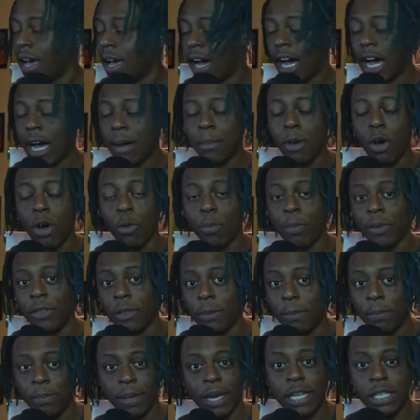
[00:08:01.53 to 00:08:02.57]
I'm hoping the
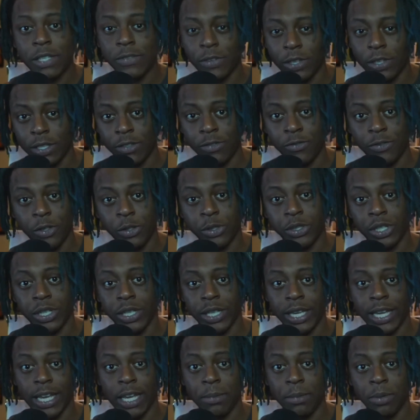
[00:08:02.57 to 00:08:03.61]
best for this future of the
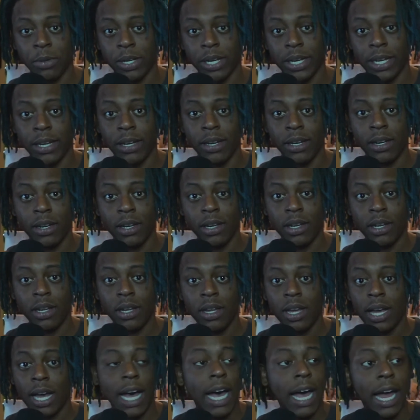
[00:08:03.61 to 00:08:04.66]
game, okay?
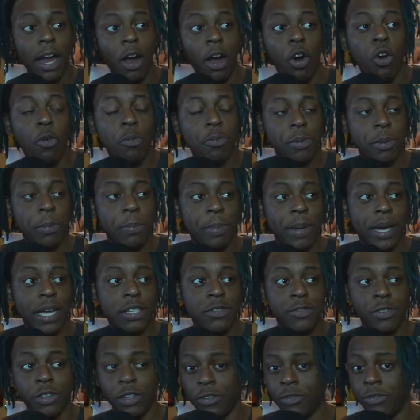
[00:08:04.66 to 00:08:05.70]
I hope the best
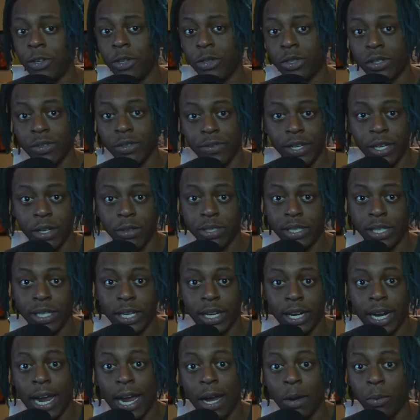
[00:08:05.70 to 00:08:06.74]
for the future of Guilty
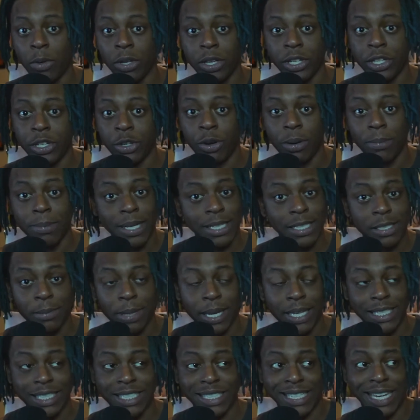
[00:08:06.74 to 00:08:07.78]
Gear. I really do. I'm not
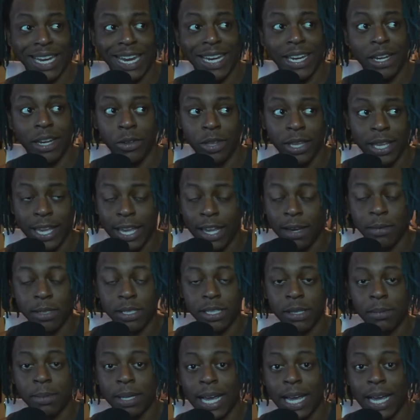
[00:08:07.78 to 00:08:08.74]
somebody just hating on the game or something.